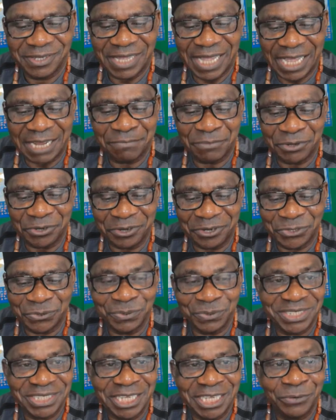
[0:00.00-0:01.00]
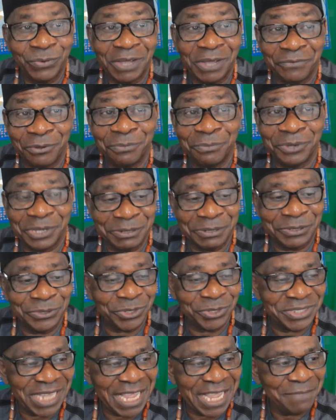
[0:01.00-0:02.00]
And because we said we have a key
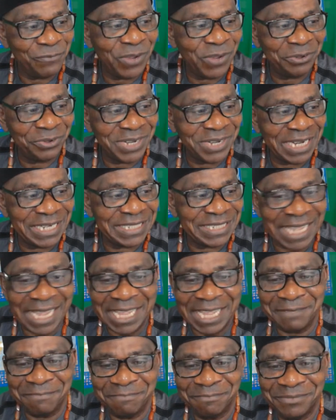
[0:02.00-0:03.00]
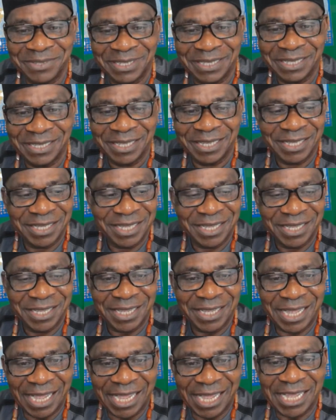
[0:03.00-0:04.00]
to time, we are looking at the time.
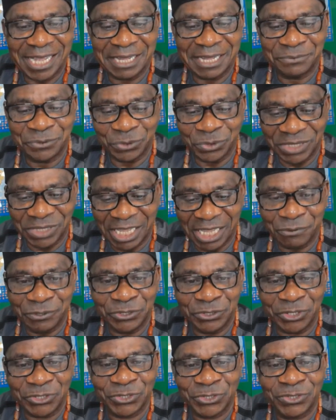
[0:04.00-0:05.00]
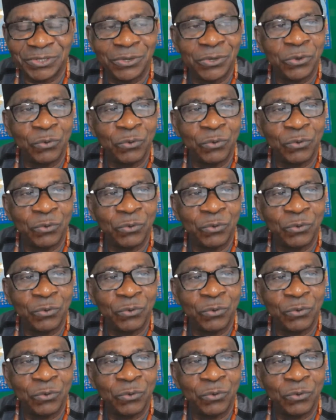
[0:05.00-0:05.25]
Today, we just